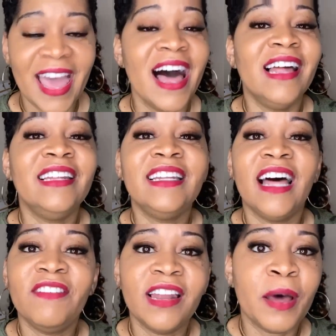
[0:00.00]
Level
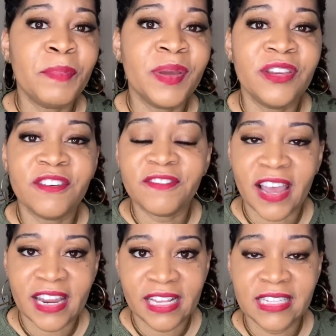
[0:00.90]
up in your
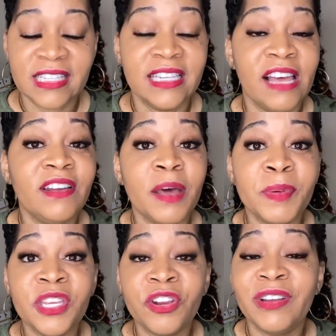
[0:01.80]
finances. Level up in
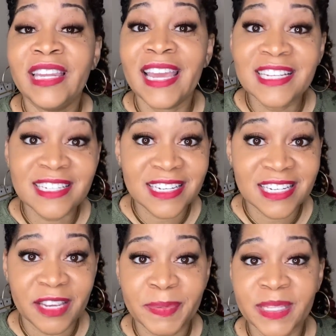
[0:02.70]
your
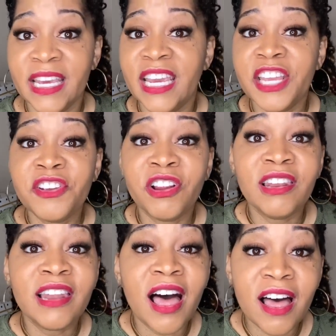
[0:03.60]
relationships, in your
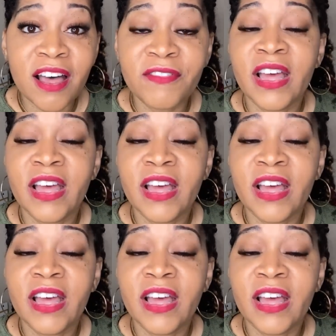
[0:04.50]
love.